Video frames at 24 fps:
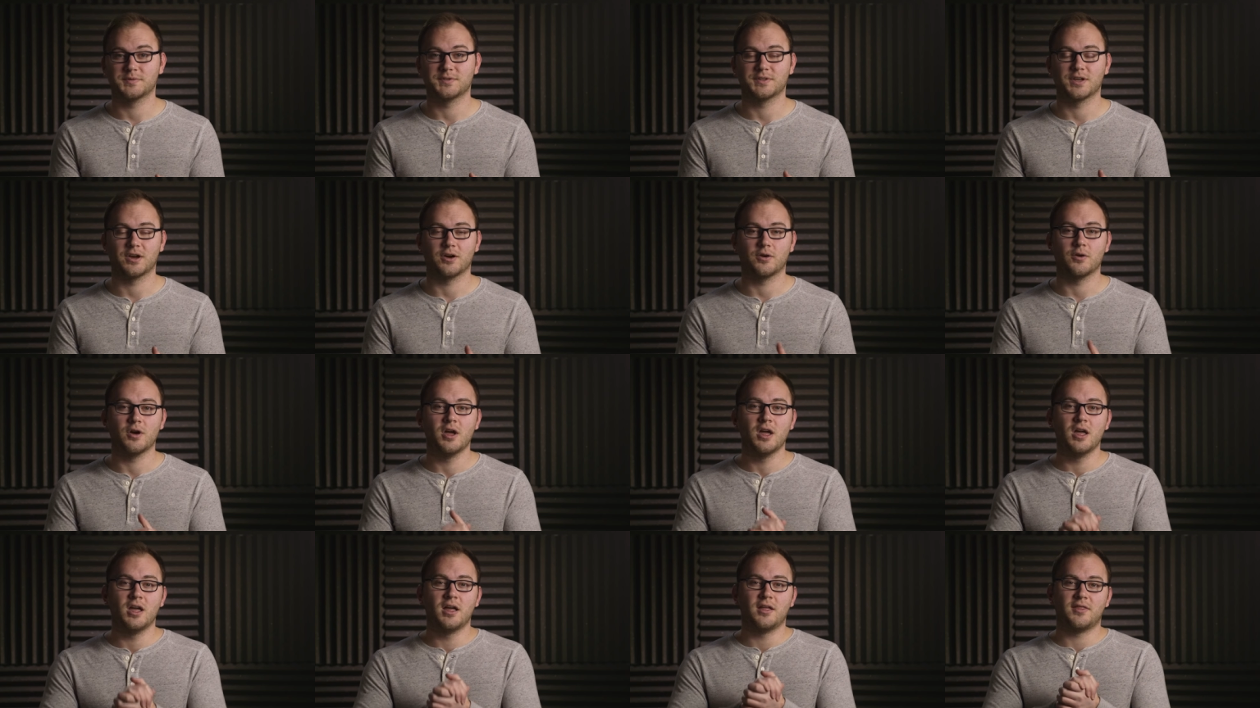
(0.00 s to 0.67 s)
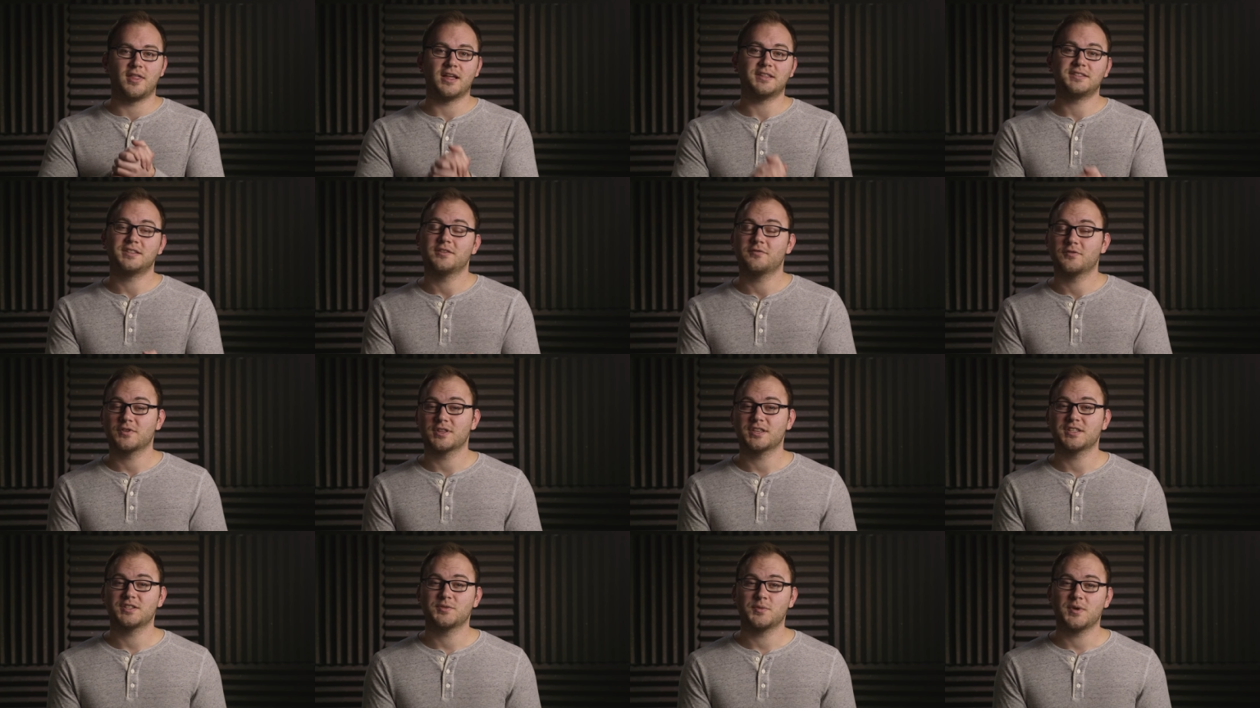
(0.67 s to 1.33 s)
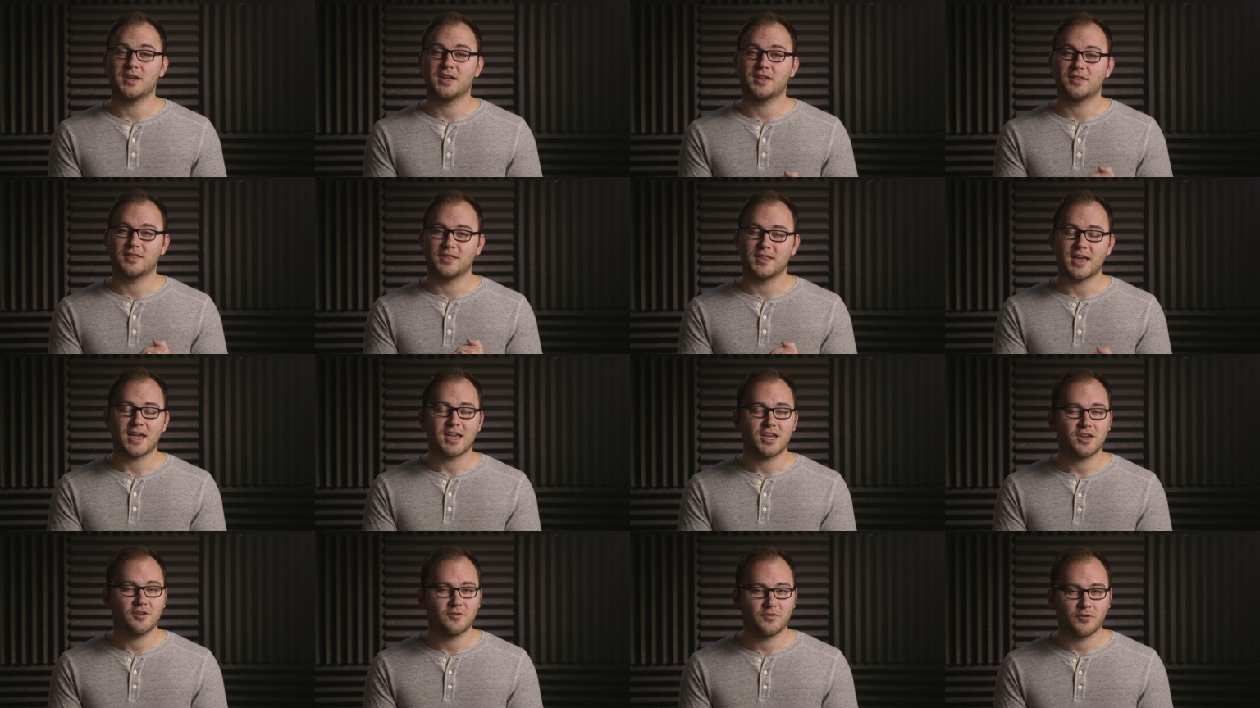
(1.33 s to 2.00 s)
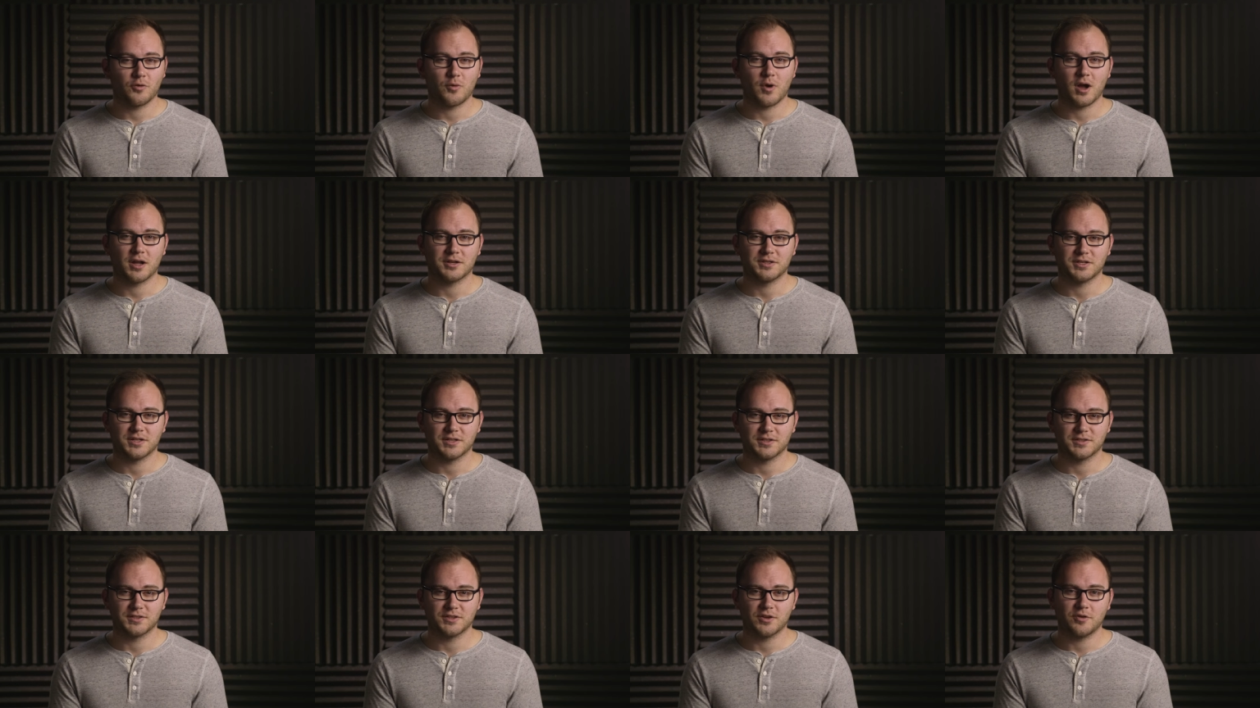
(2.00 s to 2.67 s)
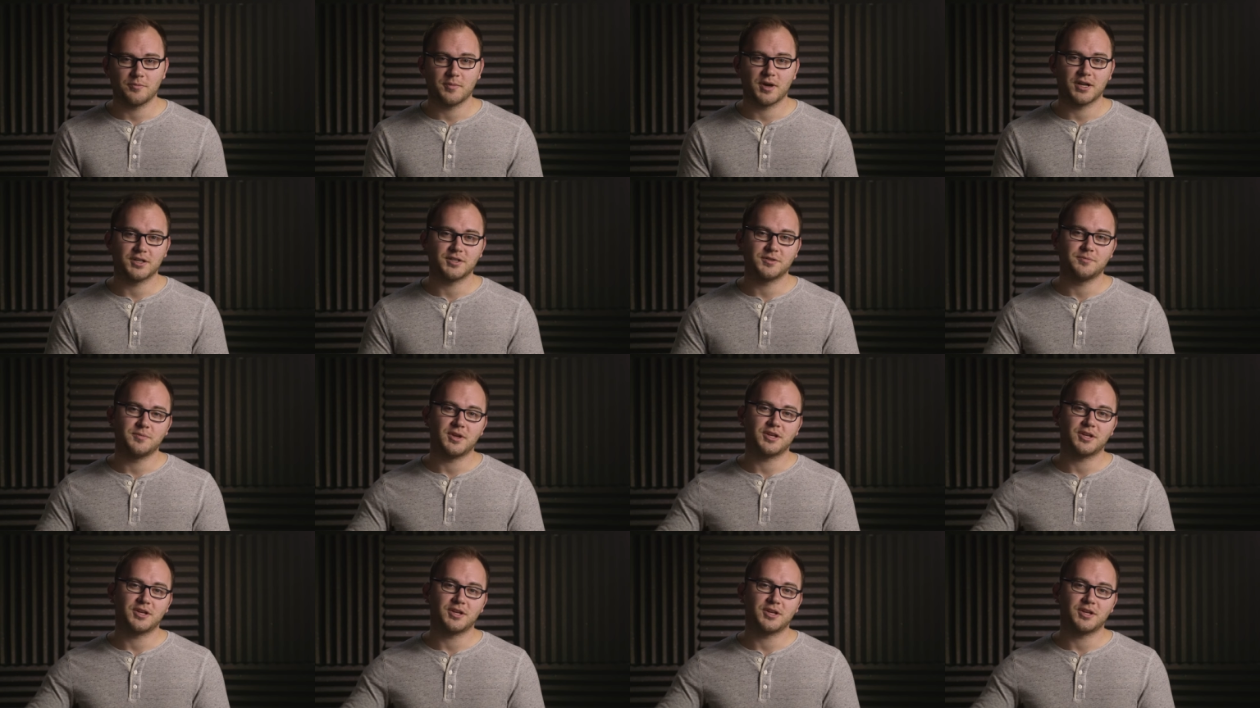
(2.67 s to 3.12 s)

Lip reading: So that's it for this week. Thank you for watching so much.